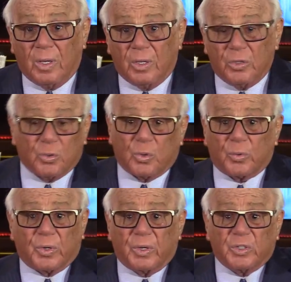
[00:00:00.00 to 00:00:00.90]
You go
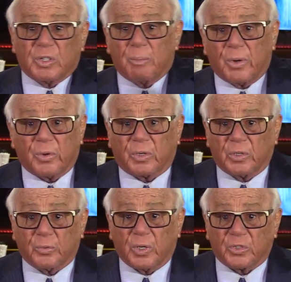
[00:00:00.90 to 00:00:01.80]
to these
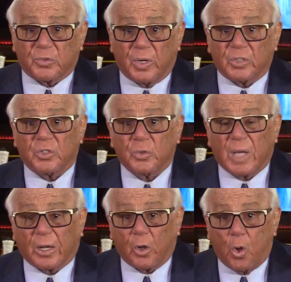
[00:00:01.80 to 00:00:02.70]
American restaurants, you
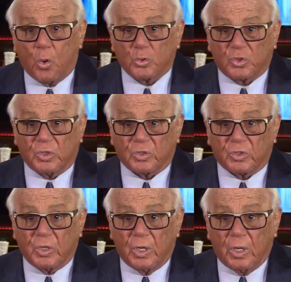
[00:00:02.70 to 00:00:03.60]
got a
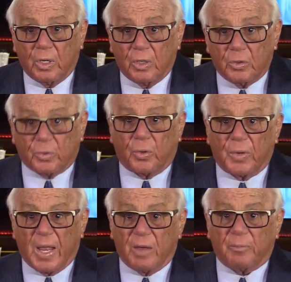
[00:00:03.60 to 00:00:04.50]
hostess. You don't
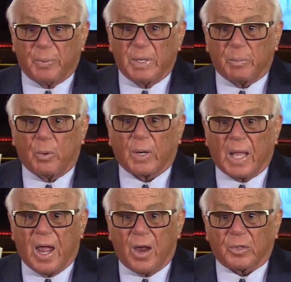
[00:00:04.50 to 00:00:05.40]
have people with a
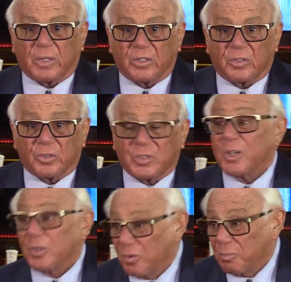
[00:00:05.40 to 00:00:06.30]
heart that's going to say,
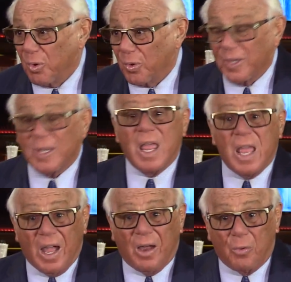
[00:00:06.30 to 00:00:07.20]
good morning,
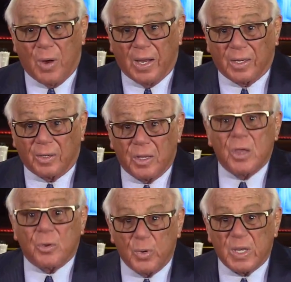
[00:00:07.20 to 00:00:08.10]
how are you?
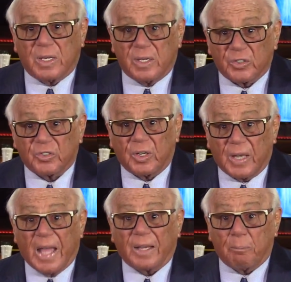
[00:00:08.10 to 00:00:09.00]
We kiss a
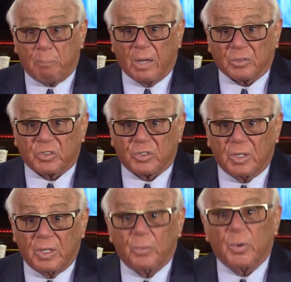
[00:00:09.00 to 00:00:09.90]
lot of butts.
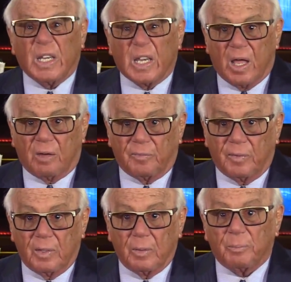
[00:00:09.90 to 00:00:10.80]
We love
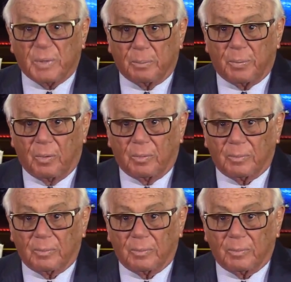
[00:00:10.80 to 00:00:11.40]
people.